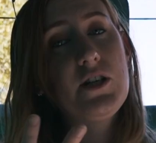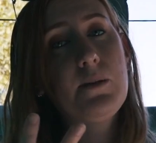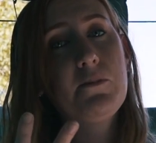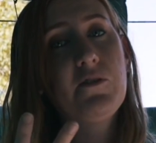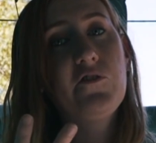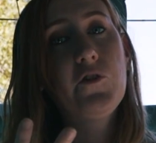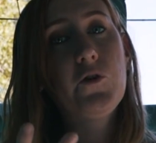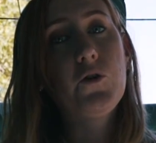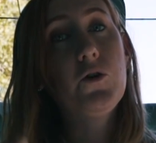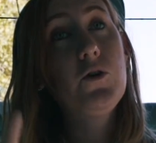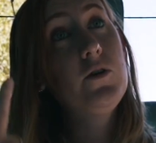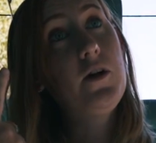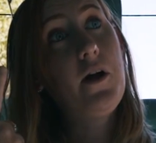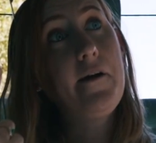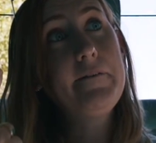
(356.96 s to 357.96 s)
number 4,
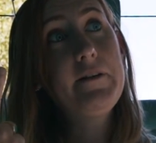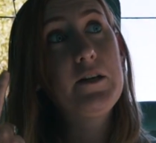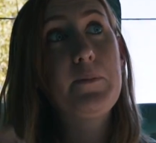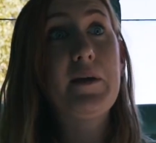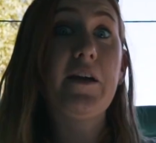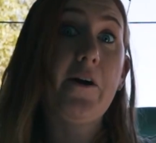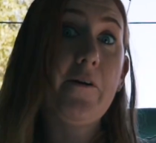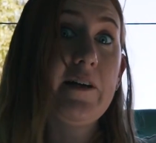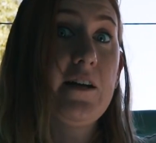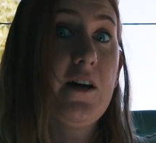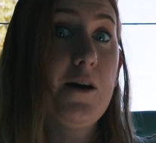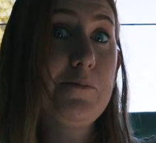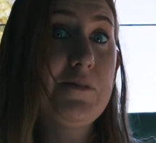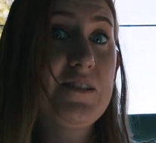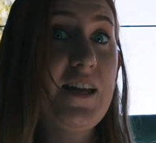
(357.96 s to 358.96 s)
I'm going to be going
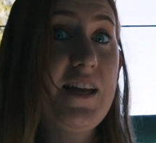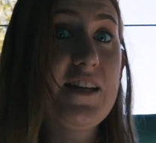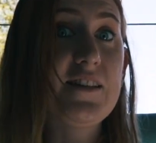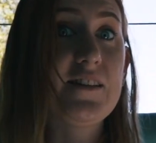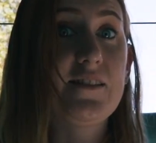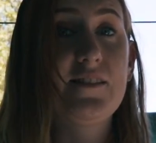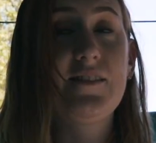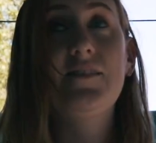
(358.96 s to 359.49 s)
upstairs.